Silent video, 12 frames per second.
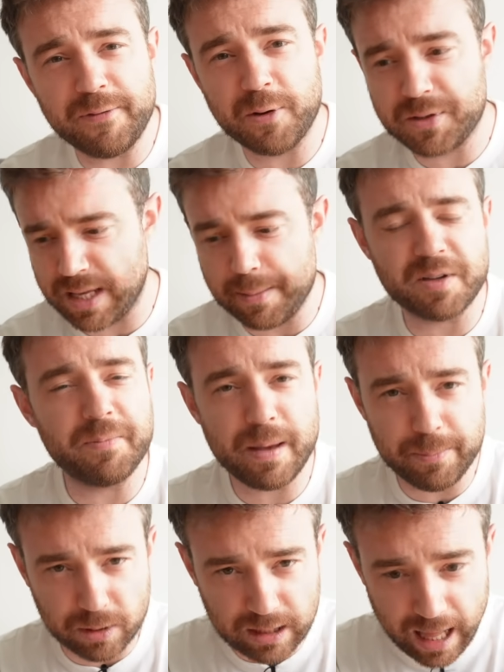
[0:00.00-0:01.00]
footsteps of
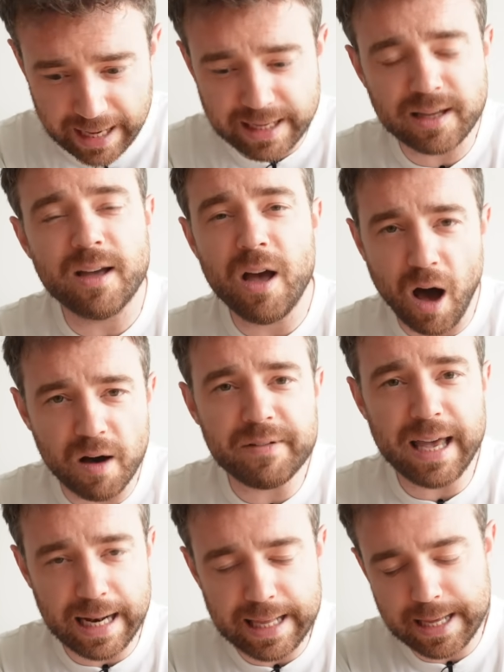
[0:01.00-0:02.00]
people like
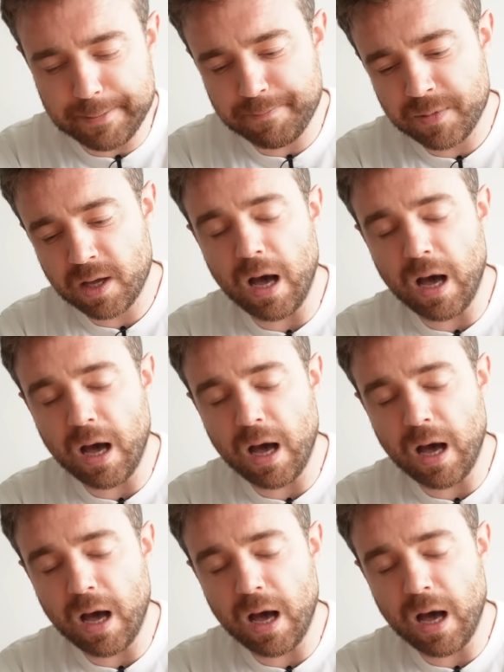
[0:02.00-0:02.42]
Harvey Elliott,